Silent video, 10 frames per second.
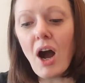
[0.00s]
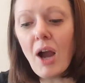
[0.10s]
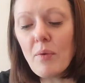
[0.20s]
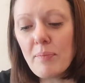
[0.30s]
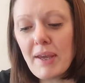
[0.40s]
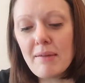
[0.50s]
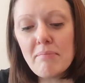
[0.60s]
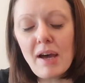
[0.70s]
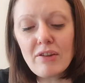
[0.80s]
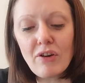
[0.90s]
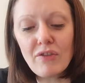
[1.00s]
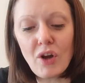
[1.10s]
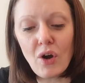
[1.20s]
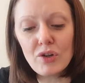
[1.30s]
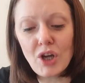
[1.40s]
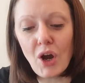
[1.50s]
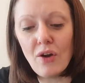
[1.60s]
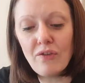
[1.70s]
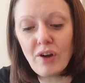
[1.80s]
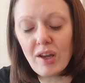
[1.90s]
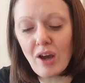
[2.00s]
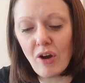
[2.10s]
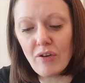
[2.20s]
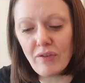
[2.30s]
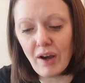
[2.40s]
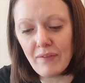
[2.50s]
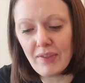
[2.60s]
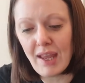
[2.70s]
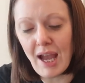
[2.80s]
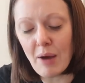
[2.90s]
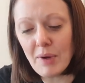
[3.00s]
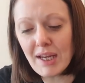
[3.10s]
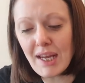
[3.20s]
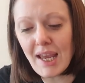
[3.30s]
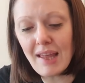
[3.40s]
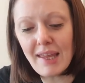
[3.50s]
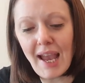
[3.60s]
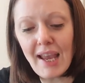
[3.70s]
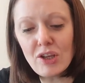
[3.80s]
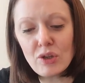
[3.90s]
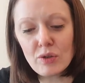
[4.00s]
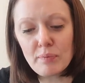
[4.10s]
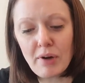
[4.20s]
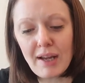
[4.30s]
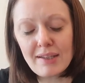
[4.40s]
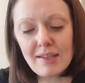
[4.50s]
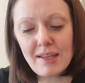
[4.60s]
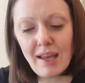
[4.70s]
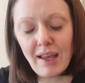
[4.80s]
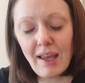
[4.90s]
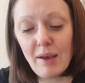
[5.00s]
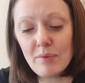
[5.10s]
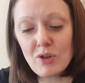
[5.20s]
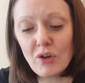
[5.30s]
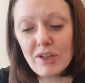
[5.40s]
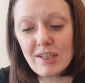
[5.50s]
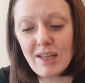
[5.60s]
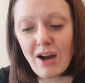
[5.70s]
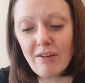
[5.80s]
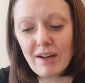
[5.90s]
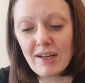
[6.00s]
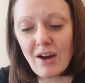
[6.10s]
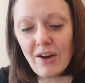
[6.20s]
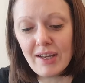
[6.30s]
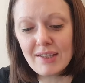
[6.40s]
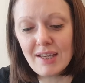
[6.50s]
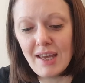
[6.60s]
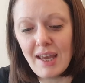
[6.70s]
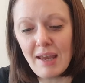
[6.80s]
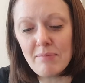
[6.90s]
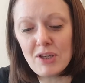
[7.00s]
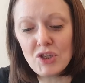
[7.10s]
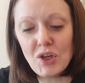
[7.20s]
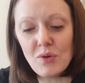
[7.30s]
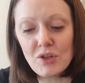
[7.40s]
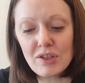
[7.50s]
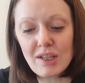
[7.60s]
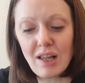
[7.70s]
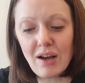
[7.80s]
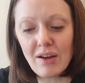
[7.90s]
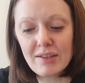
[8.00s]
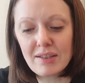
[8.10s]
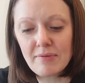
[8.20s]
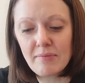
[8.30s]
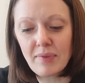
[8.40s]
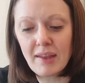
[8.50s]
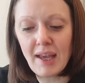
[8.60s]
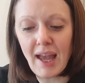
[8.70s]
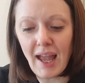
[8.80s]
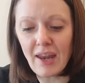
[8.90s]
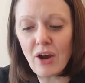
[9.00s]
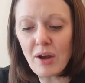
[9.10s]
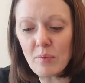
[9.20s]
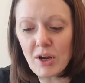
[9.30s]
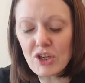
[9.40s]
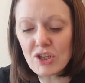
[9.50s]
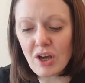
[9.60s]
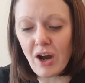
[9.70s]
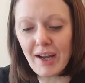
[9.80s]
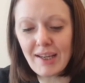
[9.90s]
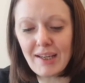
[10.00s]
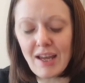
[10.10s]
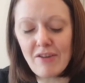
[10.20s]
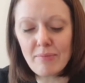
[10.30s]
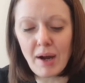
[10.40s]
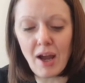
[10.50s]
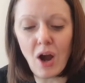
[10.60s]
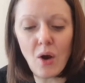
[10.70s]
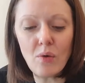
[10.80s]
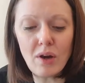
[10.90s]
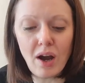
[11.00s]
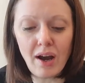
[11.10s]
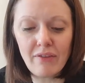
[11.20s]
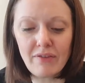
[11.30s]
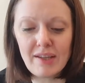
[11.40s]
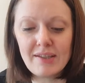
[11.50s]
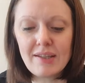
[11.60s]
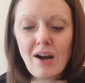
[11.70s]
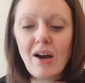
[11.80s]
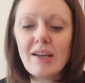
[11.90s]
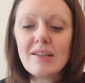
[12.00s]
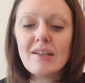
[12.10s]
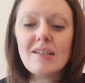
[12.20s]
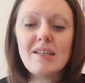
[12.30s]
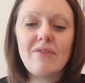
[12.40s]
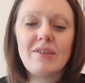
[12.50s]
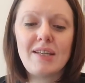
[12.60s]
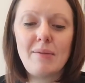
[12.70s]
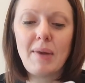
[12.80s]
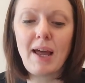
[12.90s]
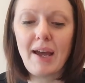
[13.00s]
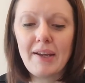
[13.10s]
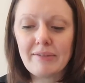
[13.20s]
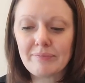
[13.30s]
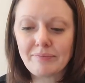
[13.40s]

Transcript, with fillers: I will be the mother of God over and over, and we could hear the angels practicing It Was on a Starry Night in Miss Nugent's class, and I wish that I could live my whole life inside a nativity play.